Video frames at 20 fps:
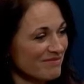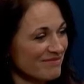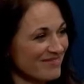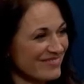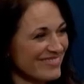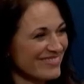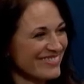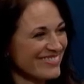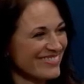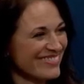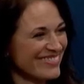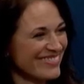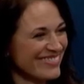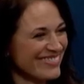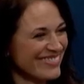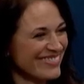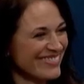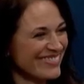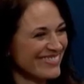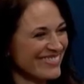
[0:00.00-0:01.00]

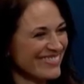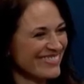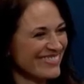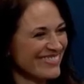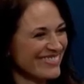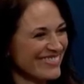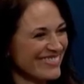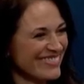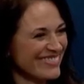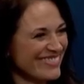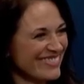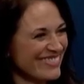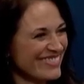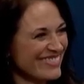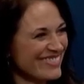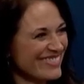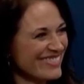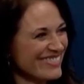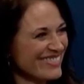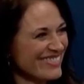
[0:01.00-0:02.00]

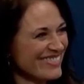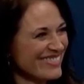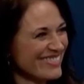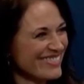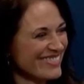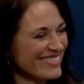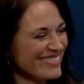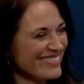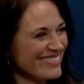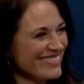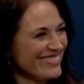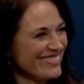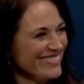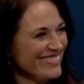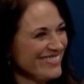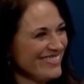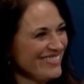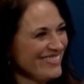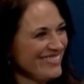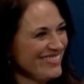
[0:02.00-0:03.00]

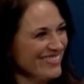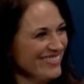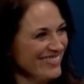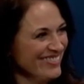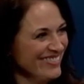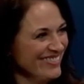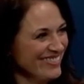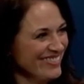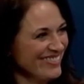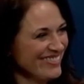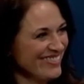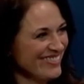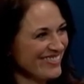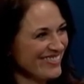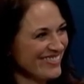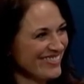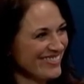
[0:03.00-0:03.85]
No words are spoken by the person on screen.